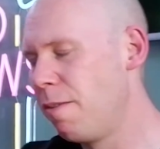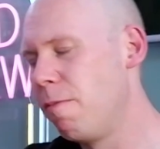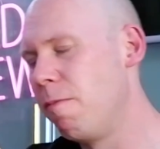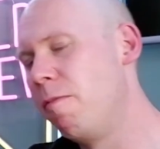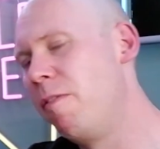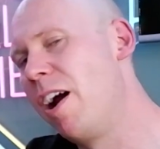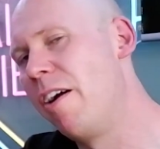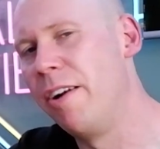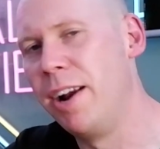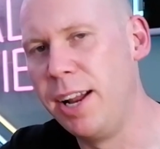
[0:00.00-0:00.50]

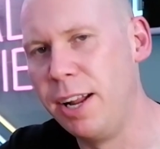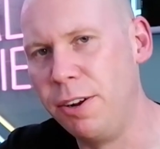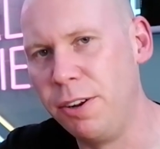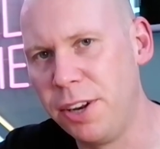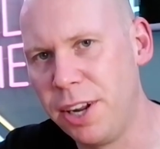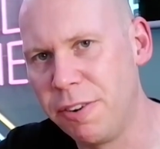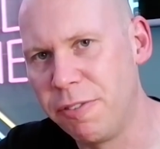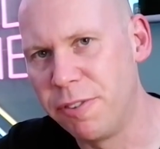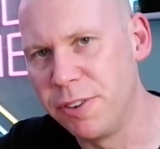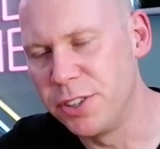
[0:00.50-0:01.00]
very
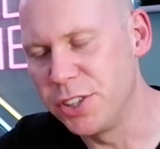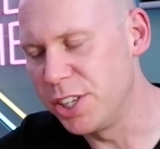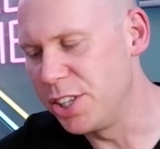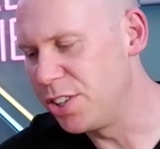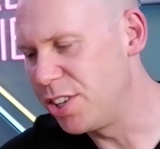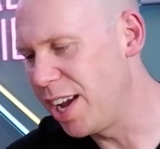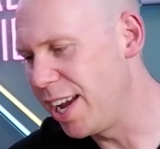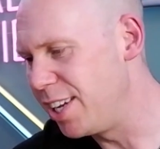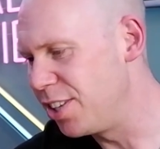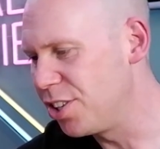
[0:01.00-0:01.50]
little difference
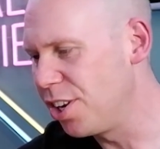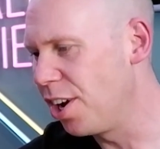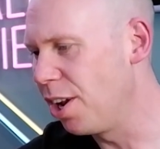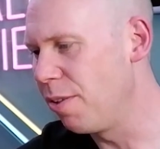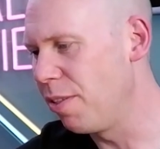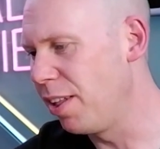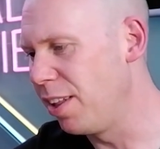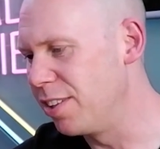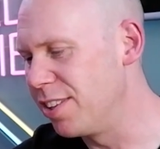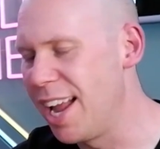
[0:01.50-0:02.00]
in taste. I
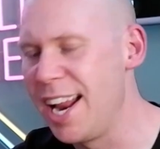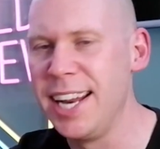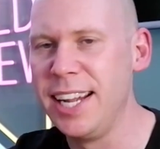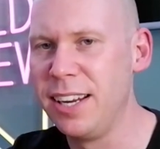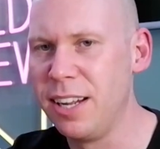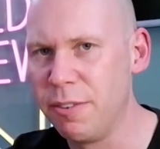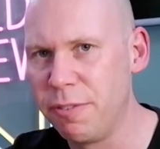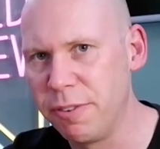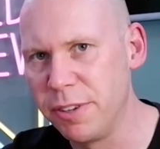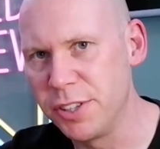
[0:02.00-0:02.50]
don't think there's
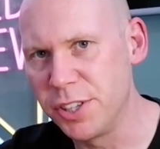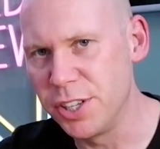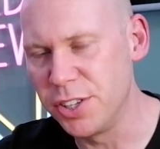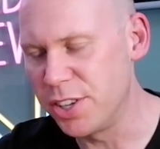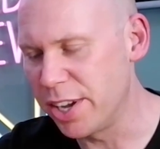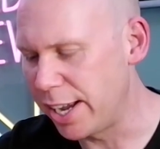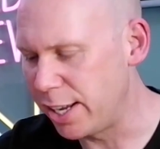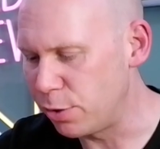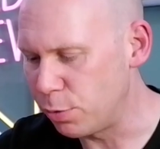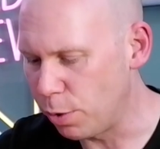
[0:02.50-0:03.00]
any difference in
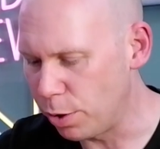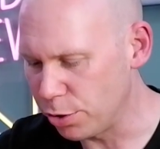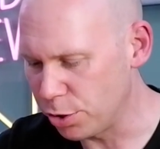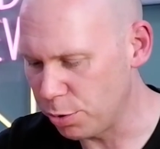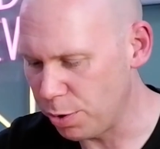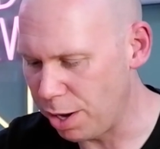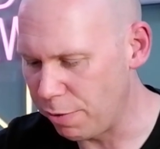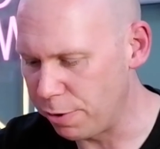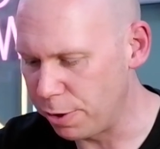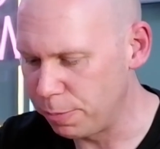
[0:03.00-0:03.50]
taste
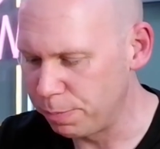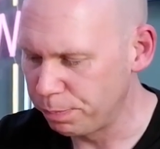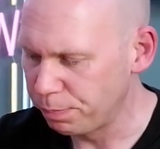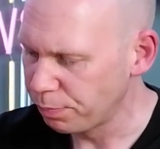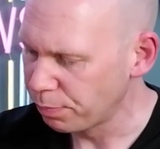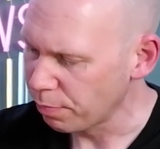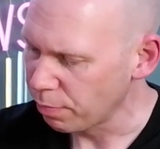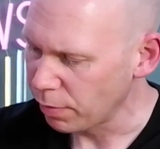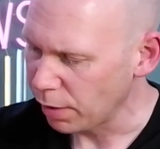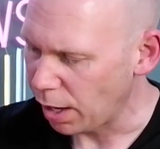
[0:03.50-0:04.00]
whatsoever.
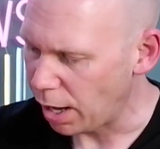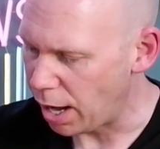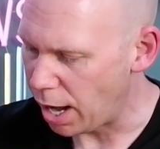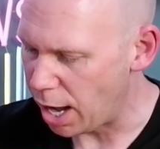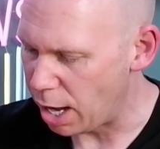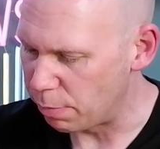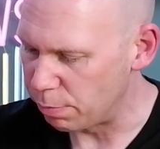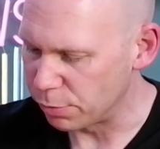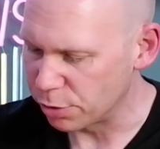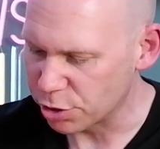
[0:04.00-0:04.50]

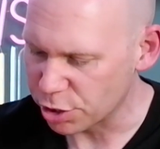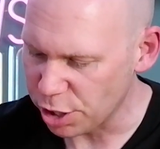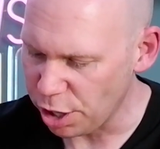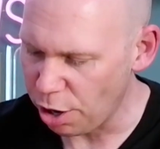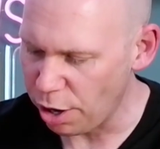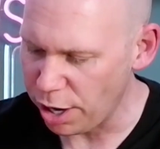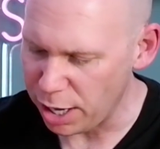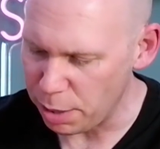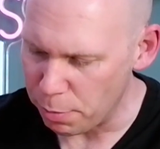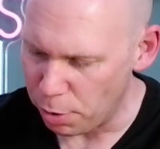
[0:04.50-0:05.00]
Um,
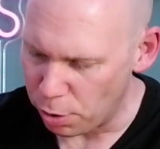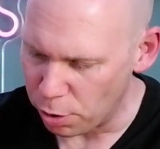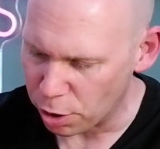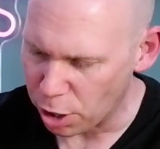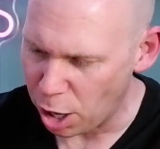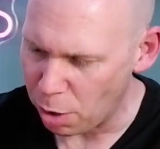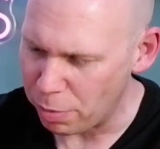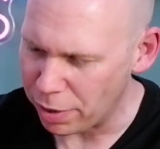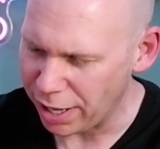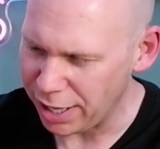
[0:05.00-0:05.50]
slightly more
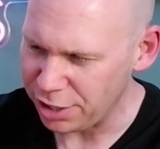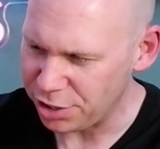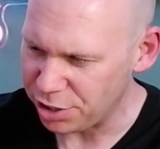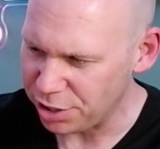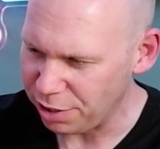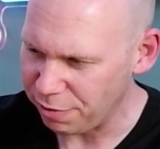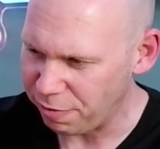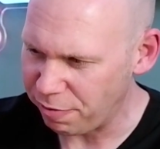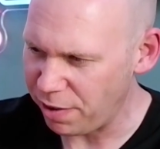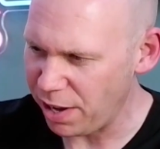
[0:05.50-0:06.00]

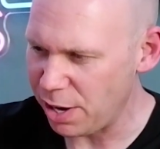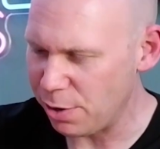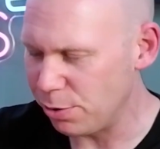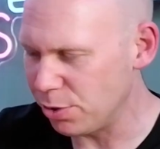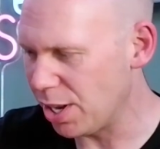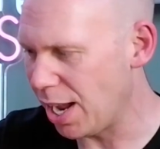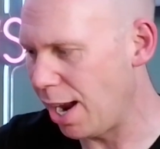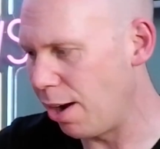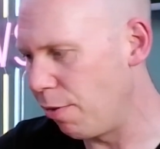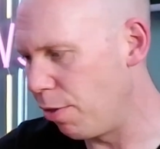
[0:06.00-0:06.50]
carbonation. It
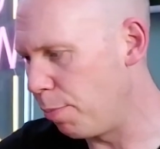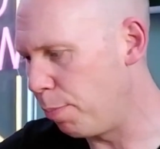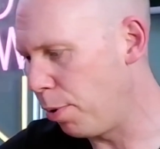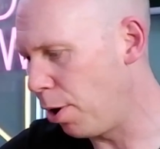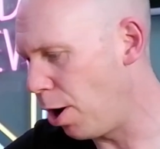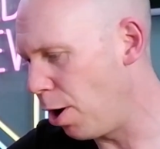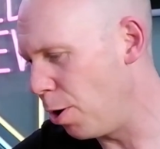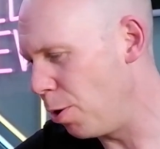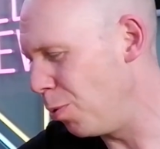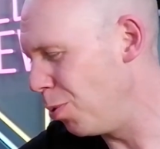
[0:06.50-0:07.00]
feels out of the
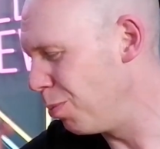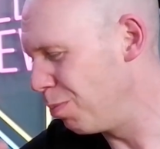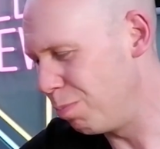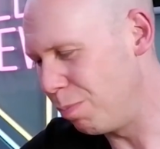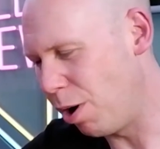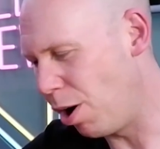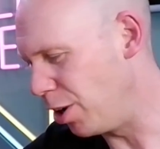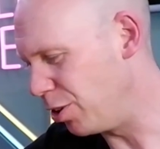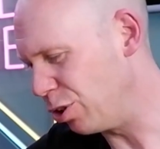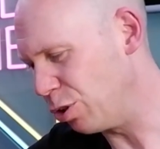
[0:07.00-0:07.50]
Pro.
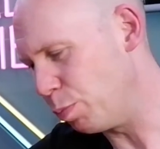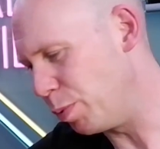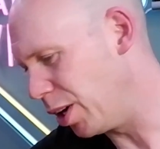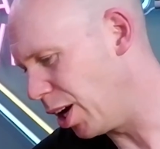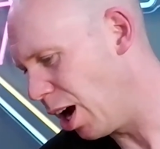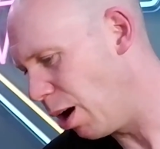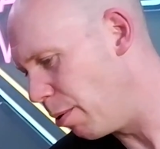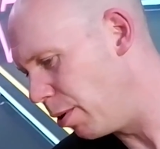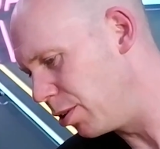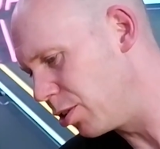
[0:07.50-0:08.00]
Might just be
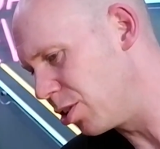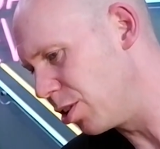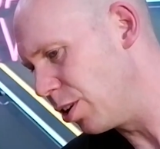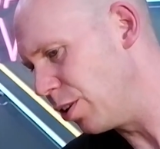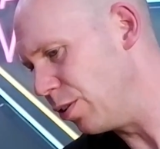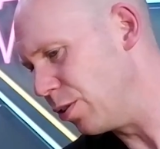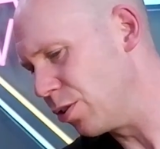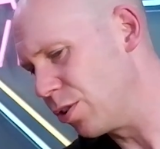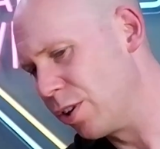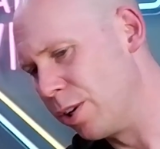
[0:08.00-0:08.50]

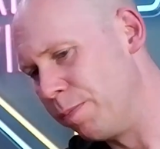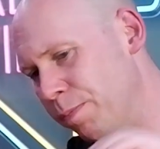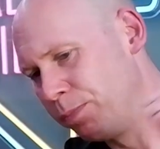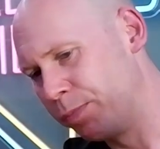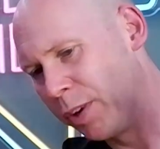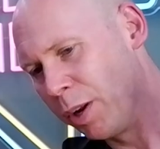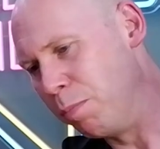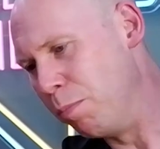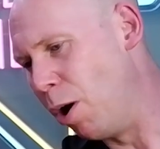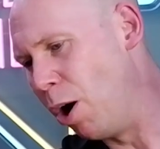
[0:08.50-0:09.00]
coincidence.
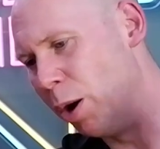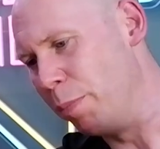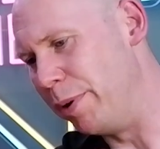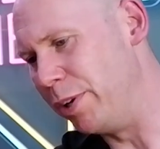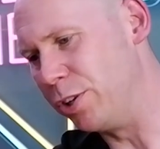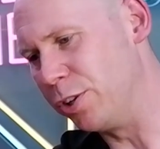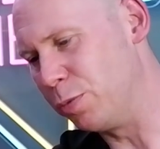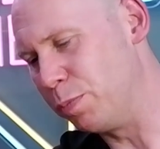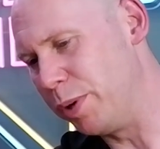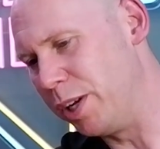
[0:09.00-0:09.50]
Might
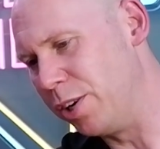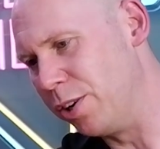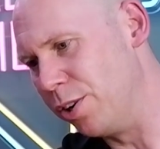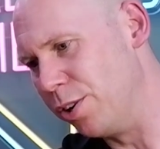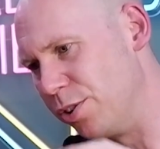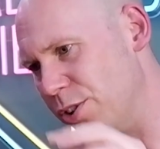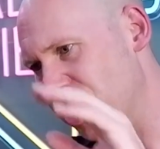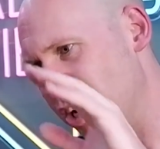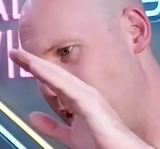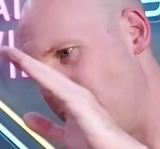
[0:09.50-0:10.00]
be just
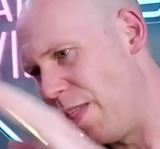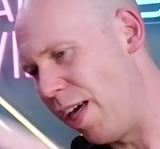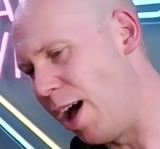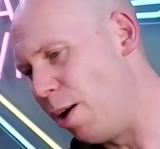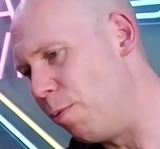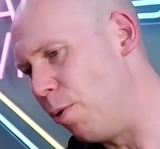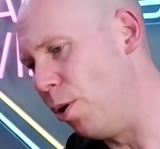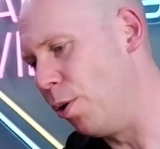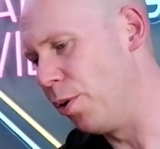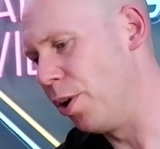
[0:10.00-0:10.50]
because
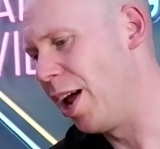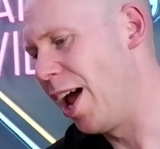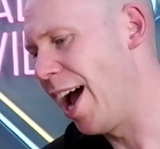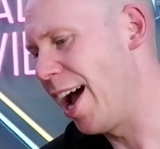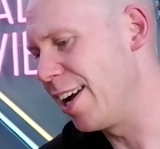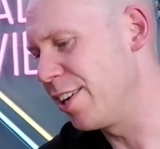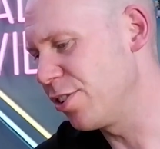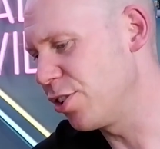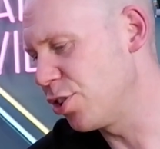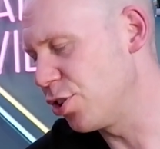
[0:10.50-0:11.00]
that one
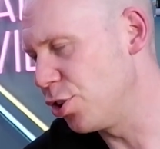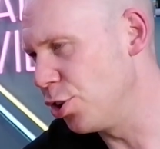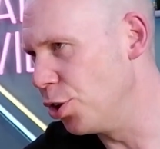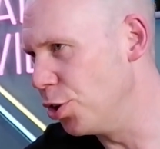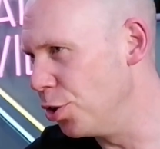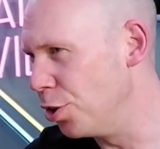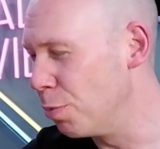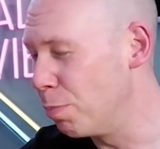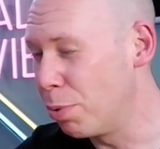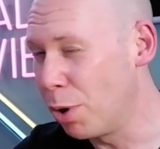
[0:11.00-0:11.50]
has
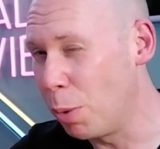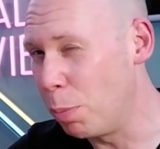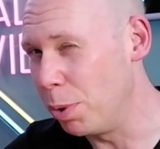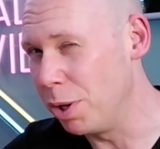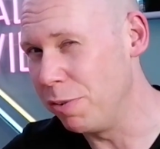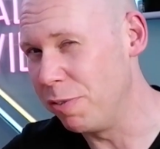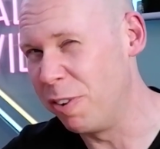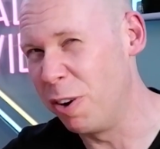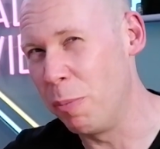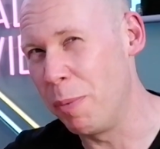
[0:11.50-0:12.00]
stood
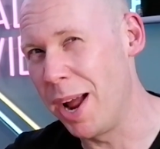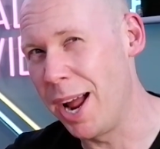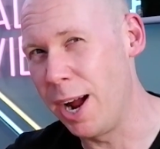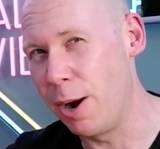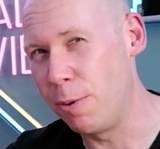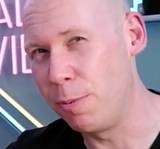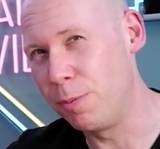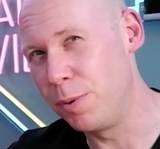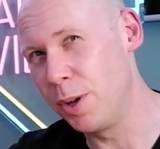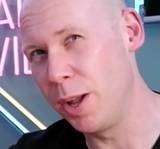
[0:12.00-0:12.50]
probably for
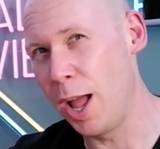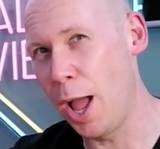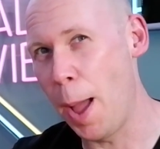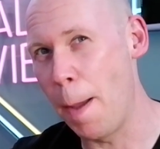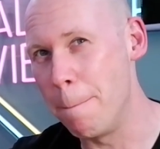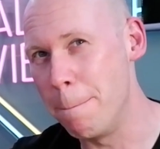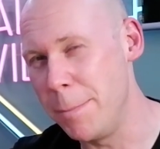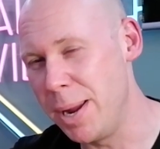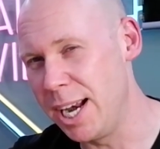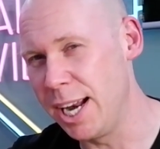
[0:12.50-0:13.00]
about
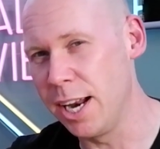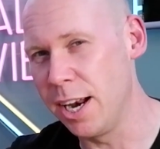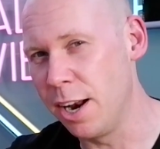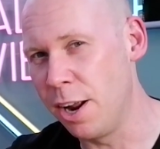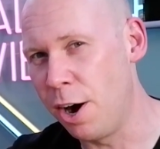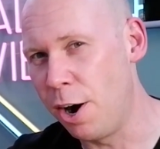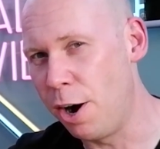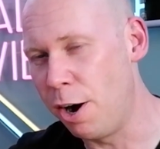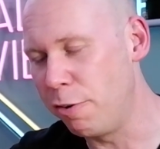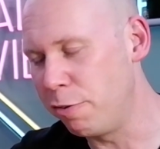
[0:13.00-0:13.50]
a minute
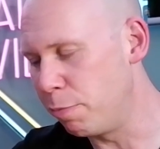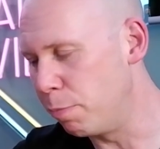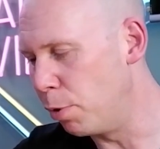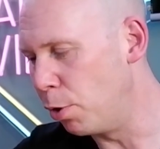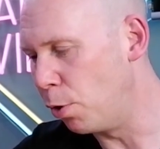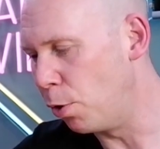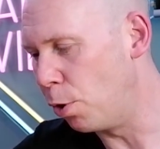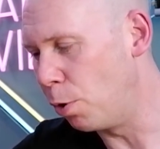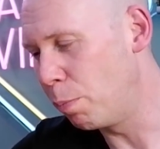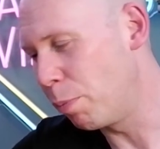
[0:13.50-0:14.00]
and a half
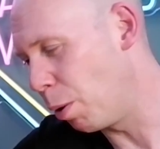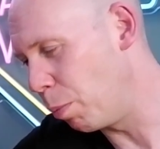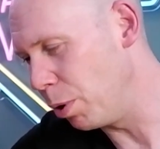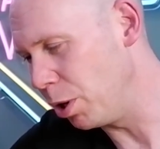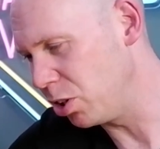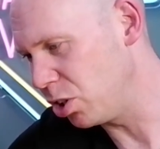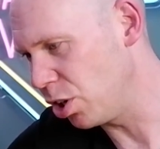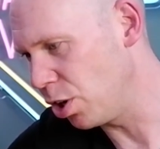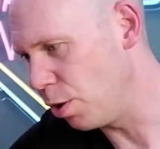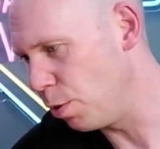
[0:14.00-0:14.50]
more,
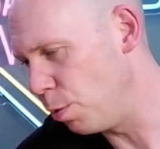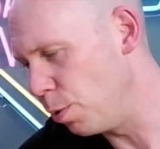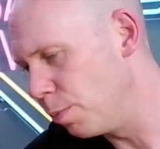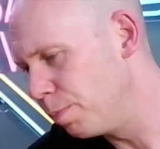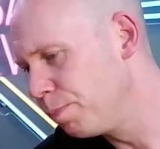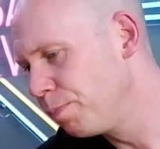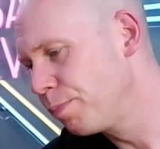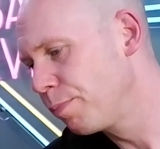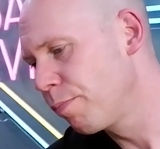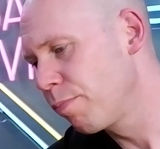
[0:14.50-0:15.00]
probably two.
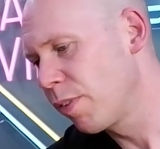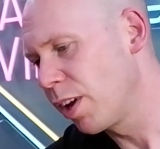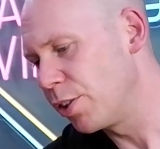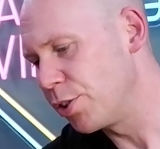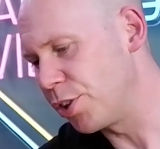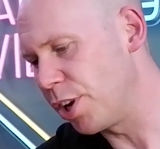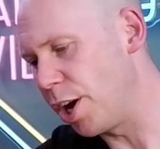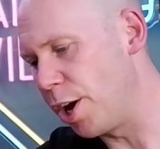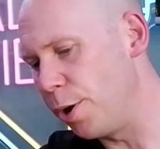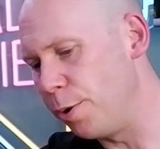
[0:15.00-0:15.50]

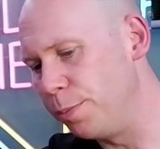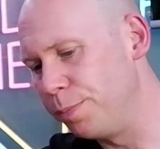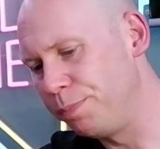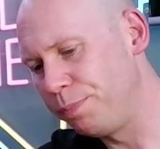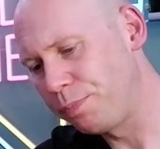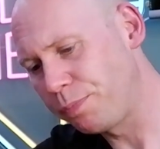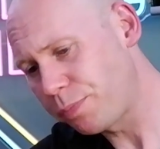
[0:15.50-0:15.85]
So,